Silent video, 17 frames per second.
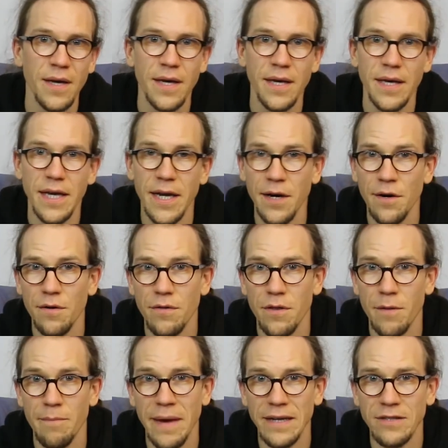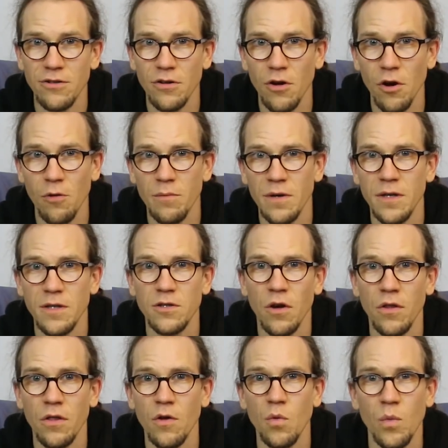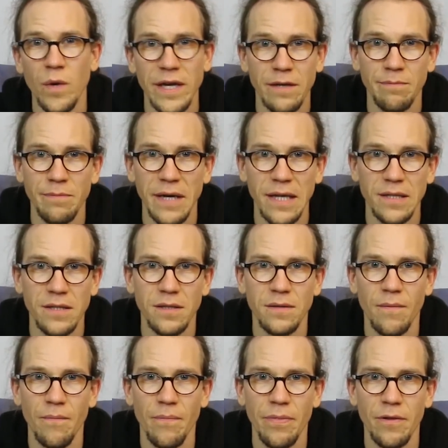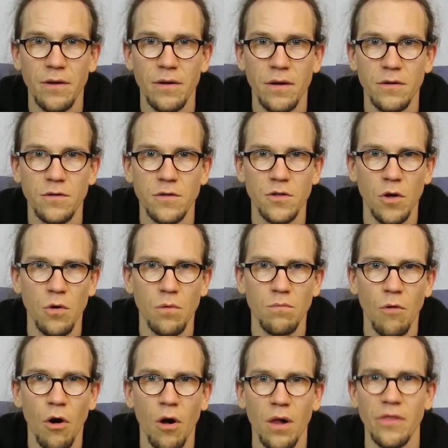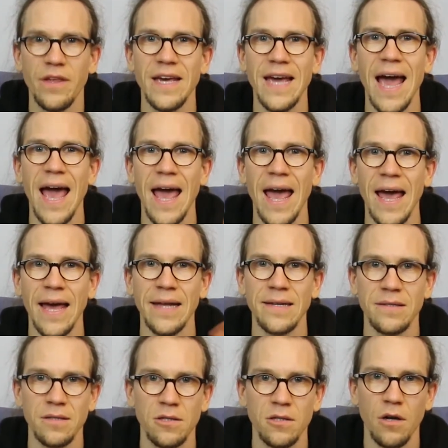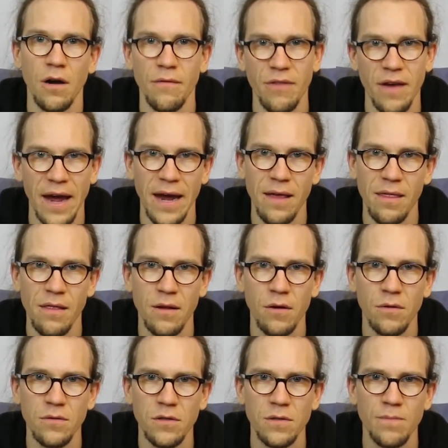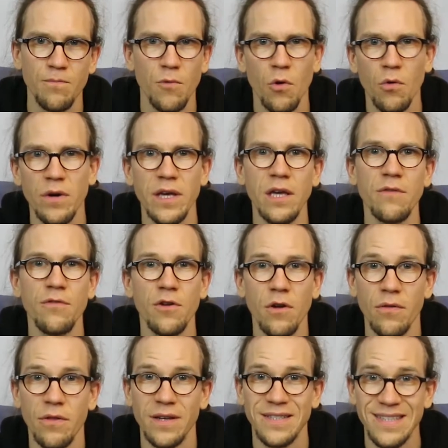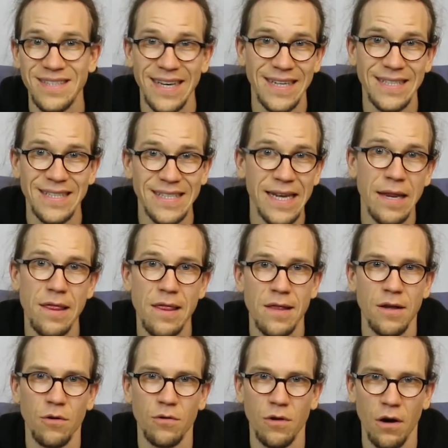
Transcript: Here, the metronome is on the weak beats, so all the ands of the 8th notes, or even on the 16th note